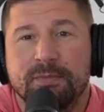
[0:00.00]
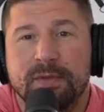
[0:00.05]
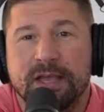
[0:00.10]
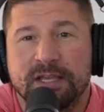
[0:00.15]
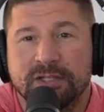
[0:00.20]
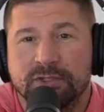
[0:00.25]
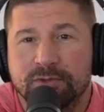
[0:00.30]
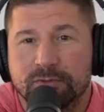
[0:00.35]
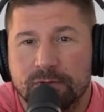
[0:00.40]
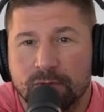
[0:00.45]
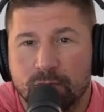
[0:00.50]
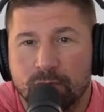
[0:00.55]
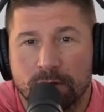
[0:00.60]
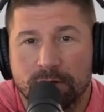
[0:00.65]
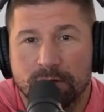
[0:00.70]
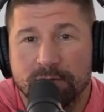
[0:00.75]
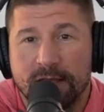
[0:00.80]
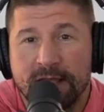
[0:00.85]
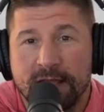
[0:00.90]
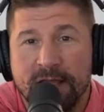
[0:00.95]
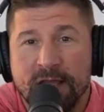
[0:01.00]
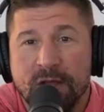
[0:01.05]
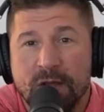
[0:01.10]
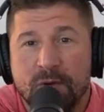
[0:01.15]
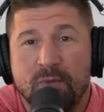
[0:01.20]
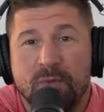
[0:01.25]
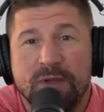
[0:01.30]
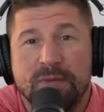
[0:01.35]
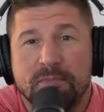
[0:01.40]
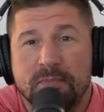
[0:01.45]
Mastery one.
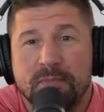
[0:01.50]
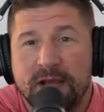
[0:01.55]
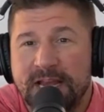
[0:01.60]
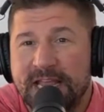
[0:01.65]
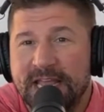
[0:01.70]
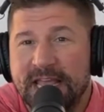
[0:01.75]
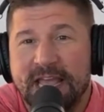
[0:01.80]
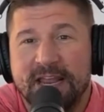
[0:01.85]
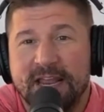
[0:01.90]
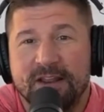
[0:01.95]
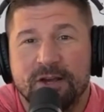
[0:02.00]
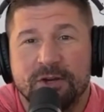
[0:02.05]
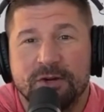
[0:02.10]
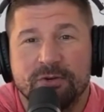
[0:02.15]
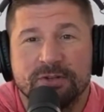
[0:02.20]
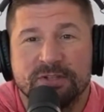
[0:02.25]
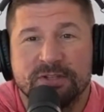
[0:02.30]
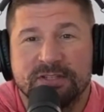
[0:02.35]
We might have had one hundred